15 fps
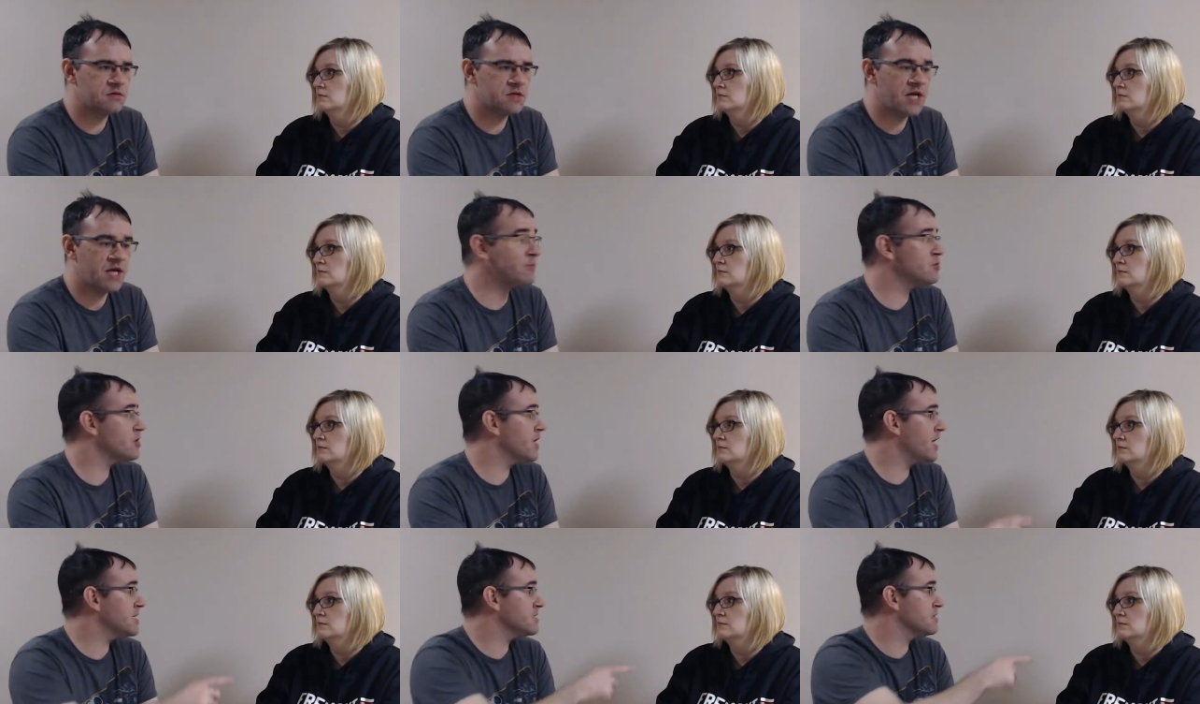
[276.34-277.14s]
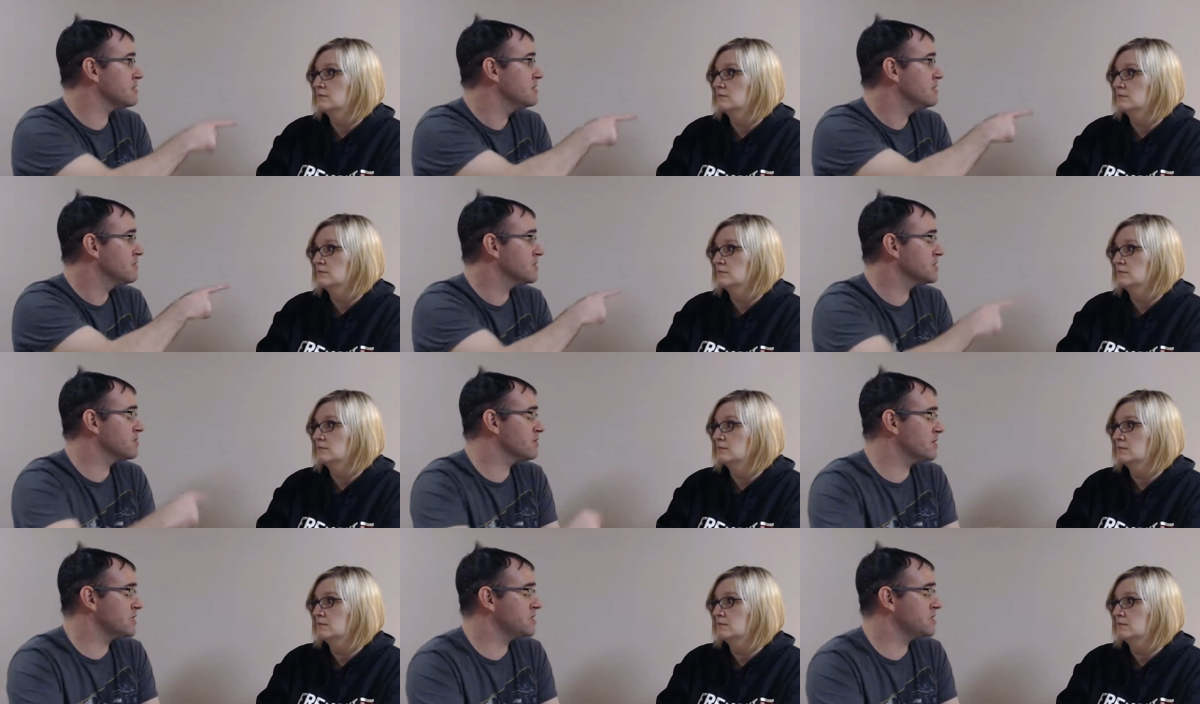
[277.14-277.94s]
Speaker 1: Admiral Ozzel was
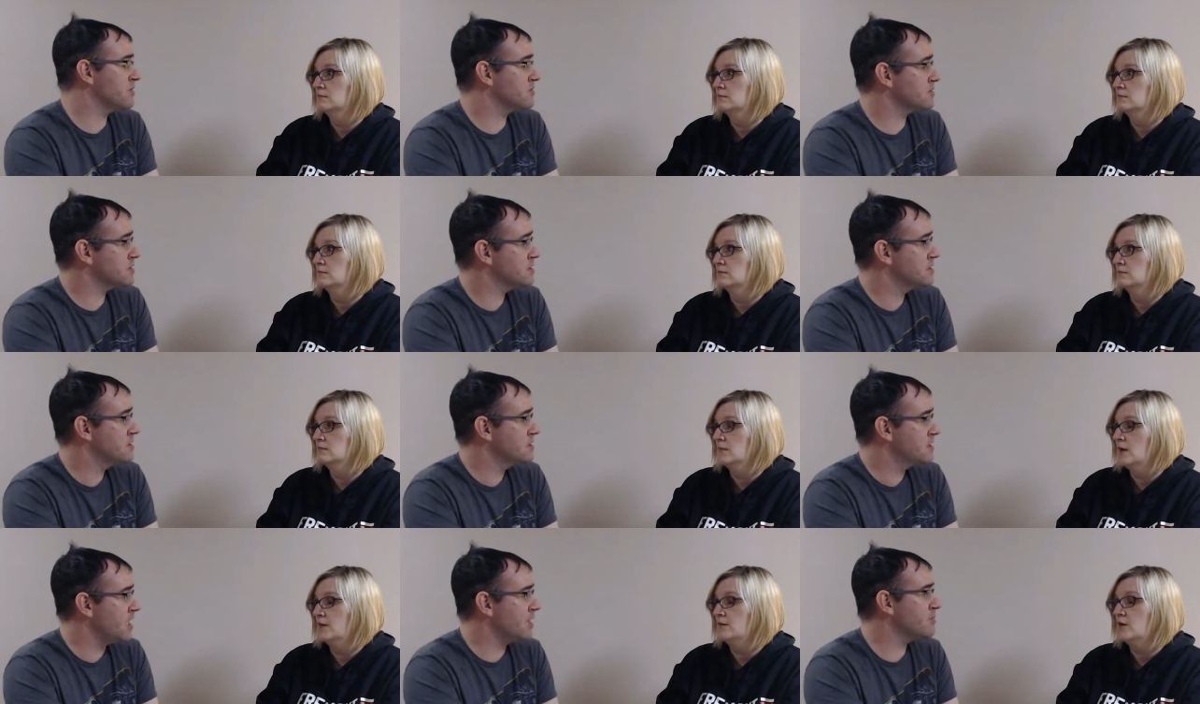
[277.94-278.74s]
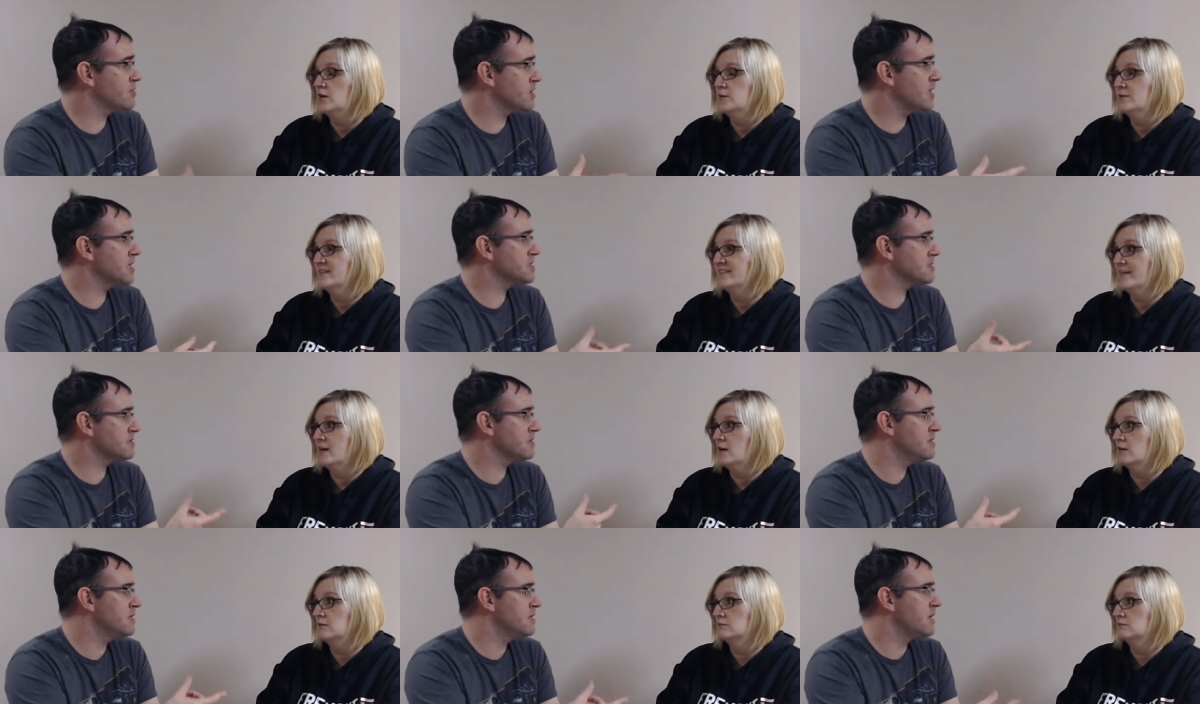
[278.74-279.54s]
the one he choked. Admiral
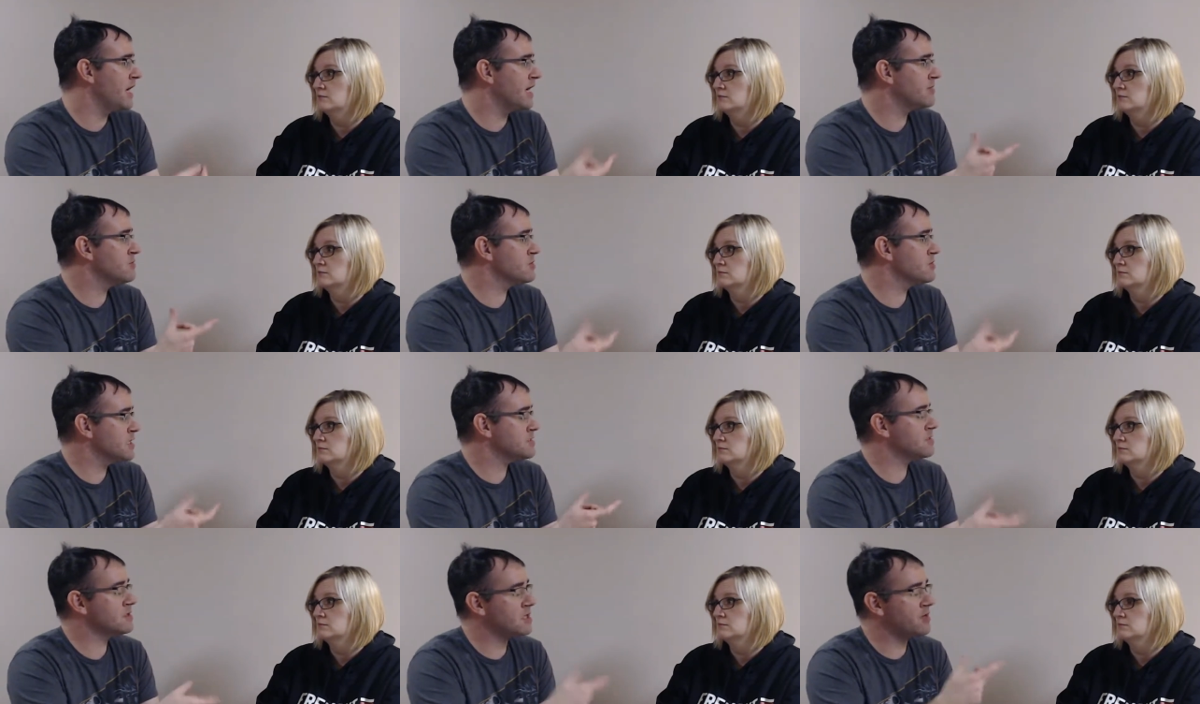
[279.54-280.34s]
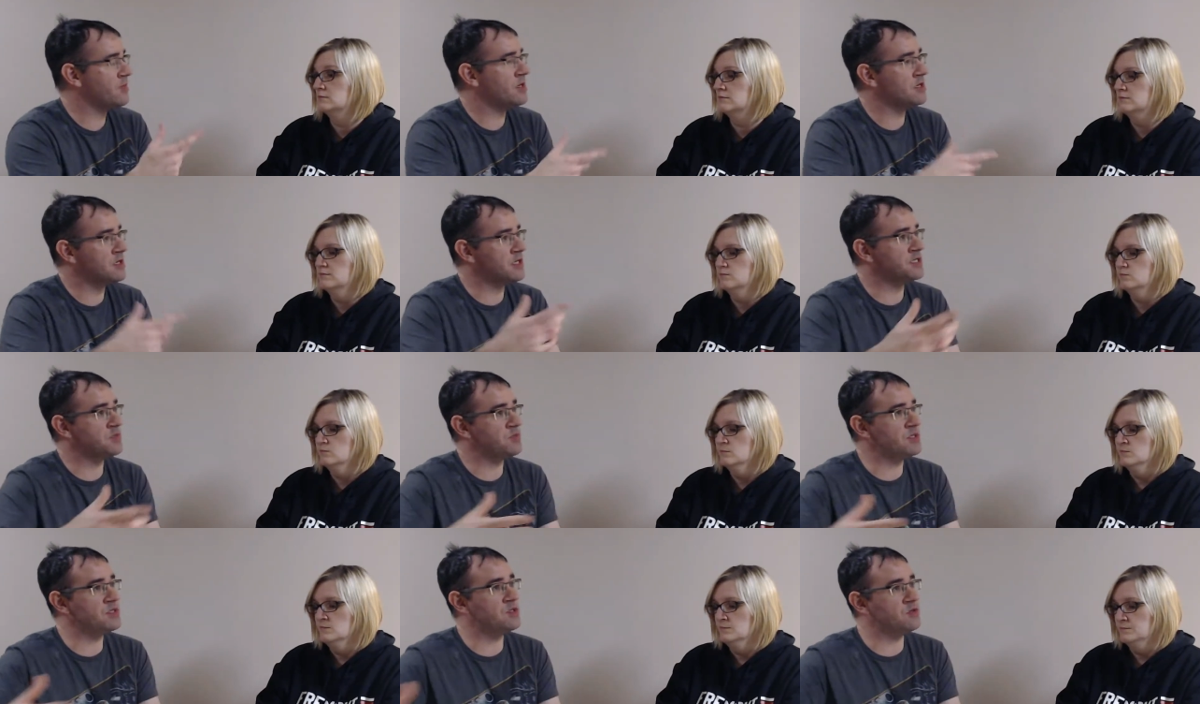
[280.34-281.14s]
Ozzel. Admiral Ozzel came out of
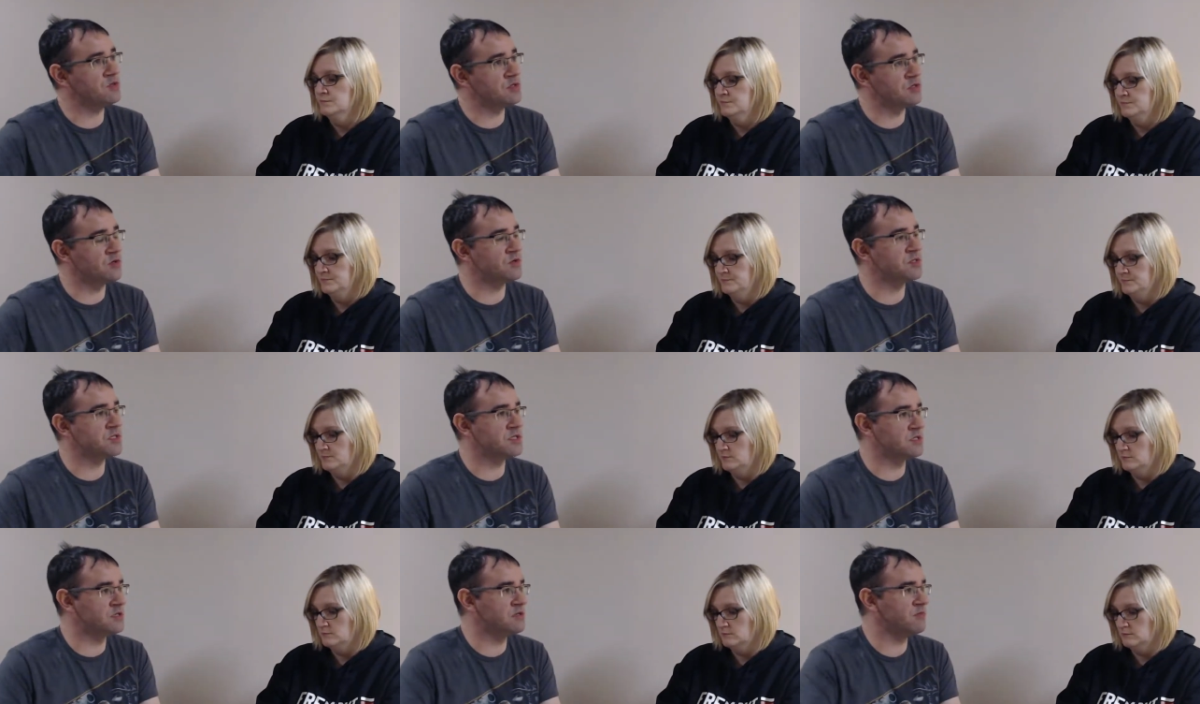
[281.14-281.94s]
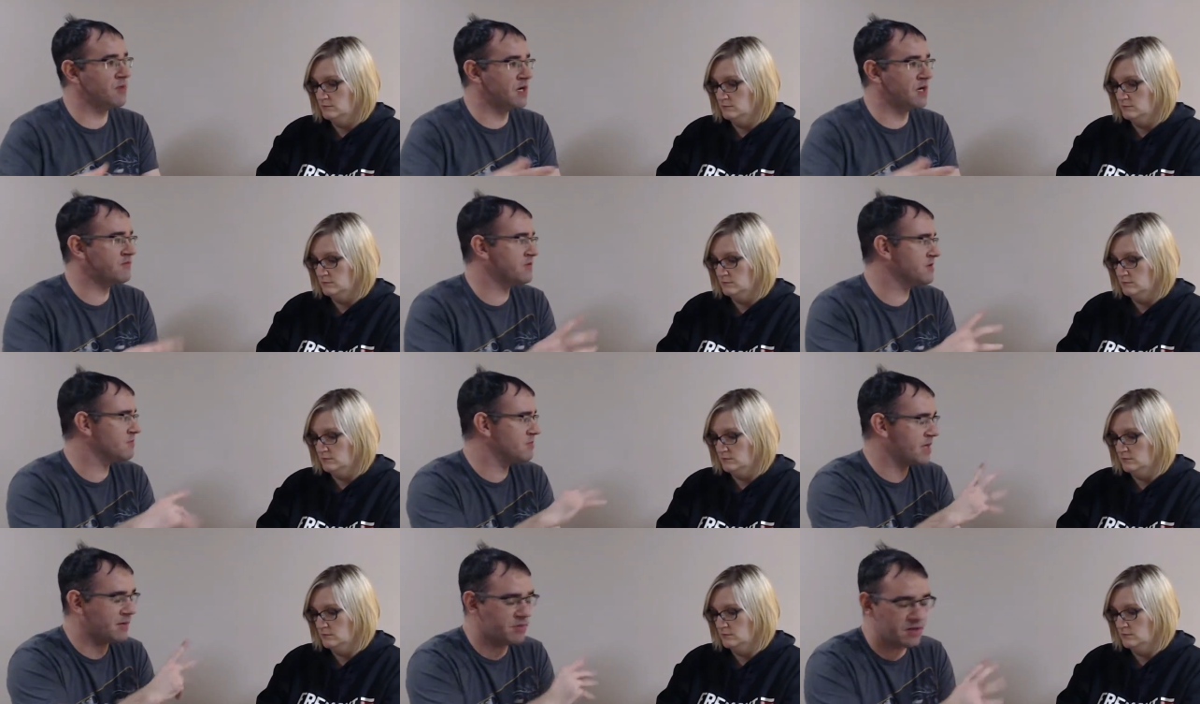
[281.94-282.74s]
Lightspeed too close to the
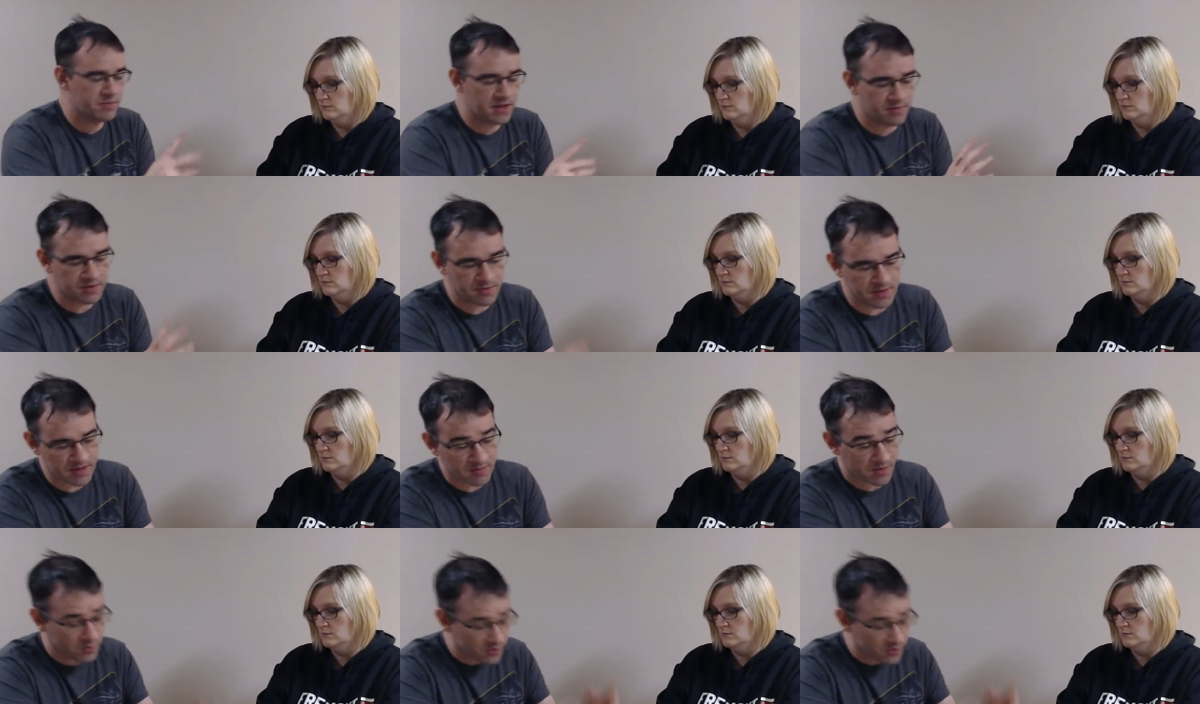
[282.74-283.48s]
minefield. Blah blah blah blah blah. But